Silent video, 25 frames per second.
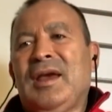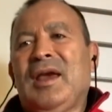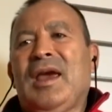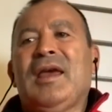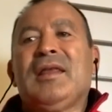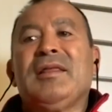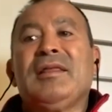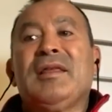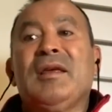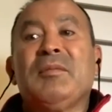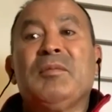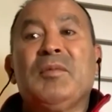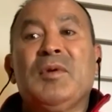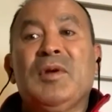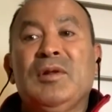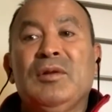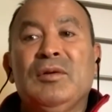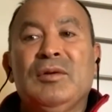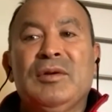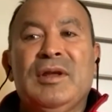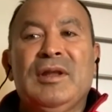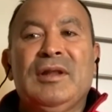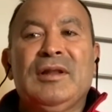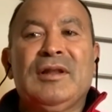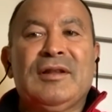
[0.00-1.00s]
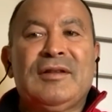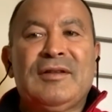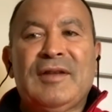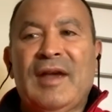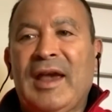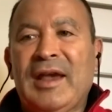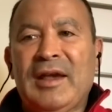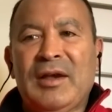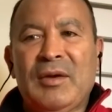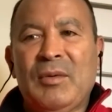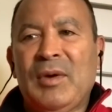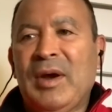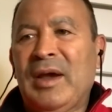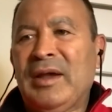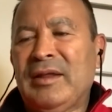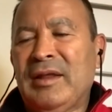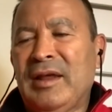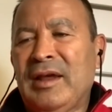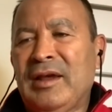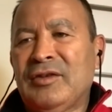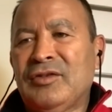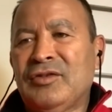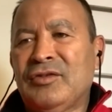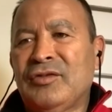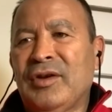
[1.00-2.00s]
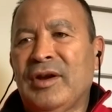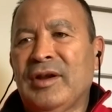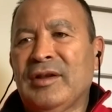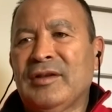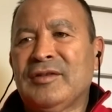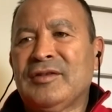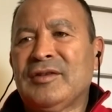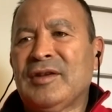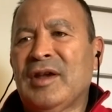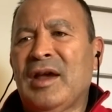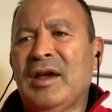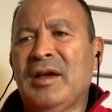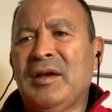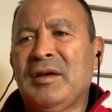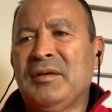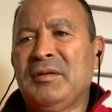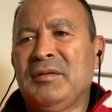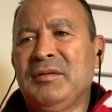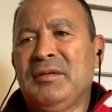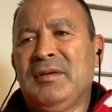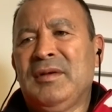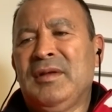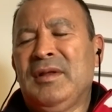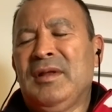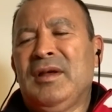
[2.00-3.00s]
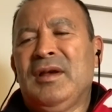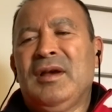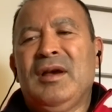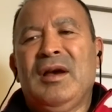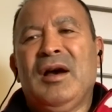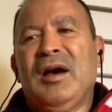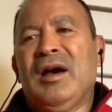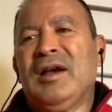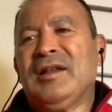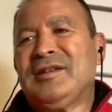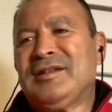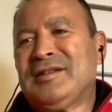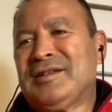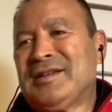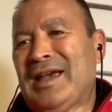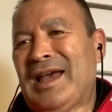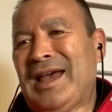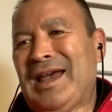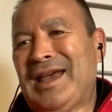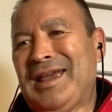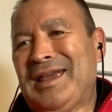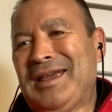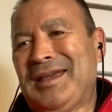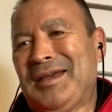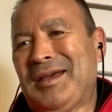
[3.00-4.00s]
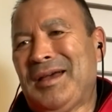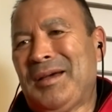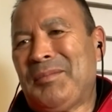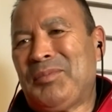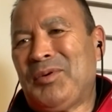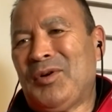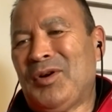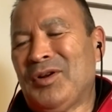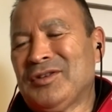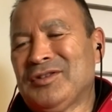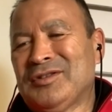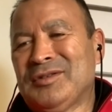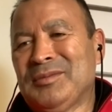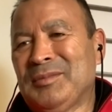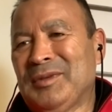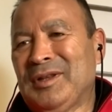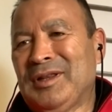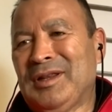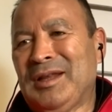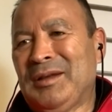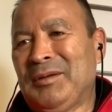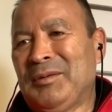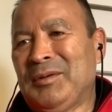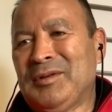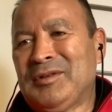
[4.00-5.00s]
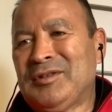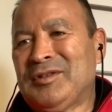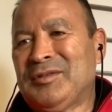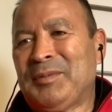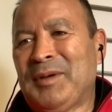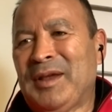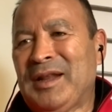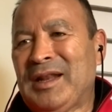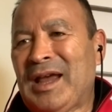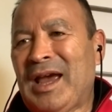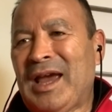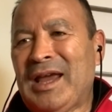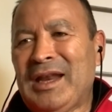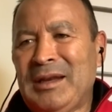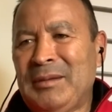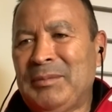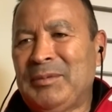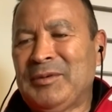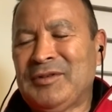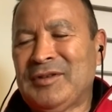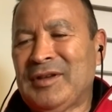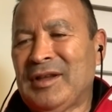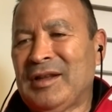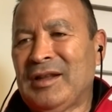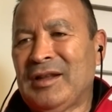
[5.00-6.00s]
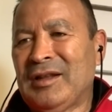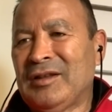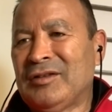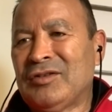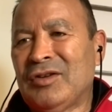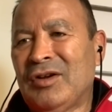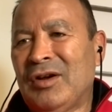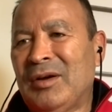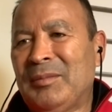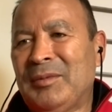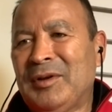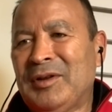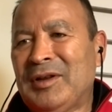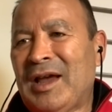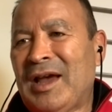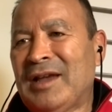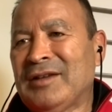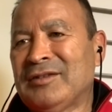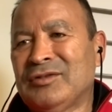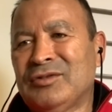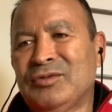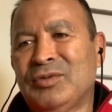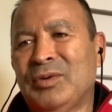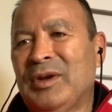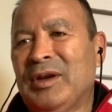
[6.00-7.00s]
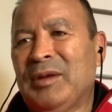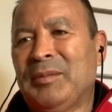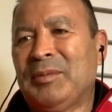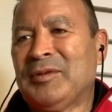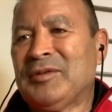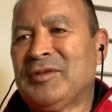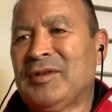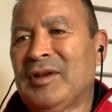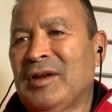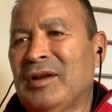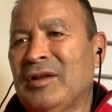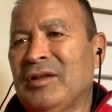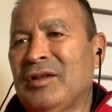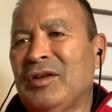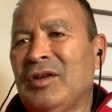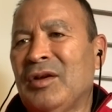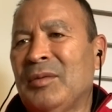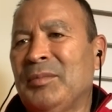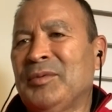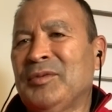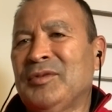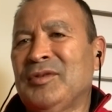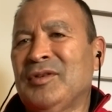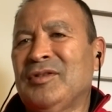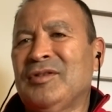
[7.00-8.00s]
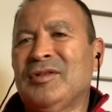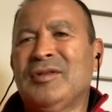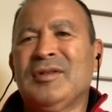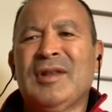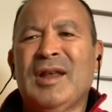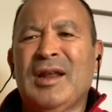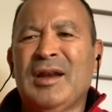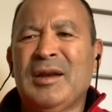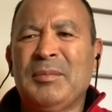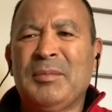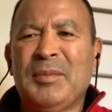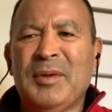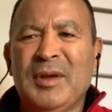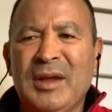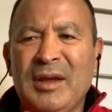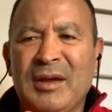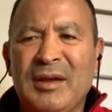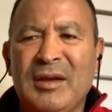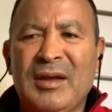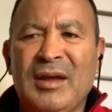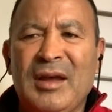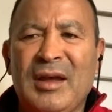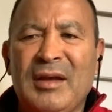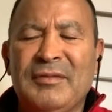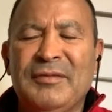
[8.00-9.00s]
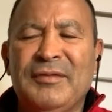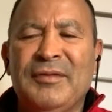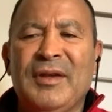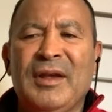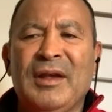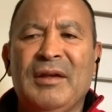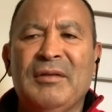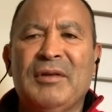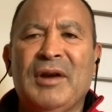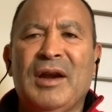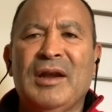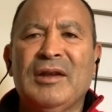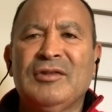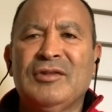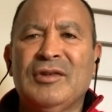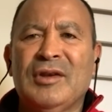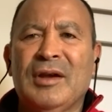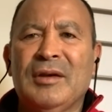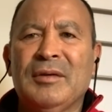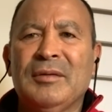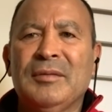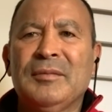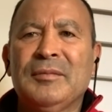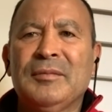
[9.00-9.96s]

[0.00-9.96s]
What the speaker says: And then we're looking to take away their strengths. So I'd say approximately we'd spend 80% of the time on us, 20% on the opposition. That'd be a fair ratio.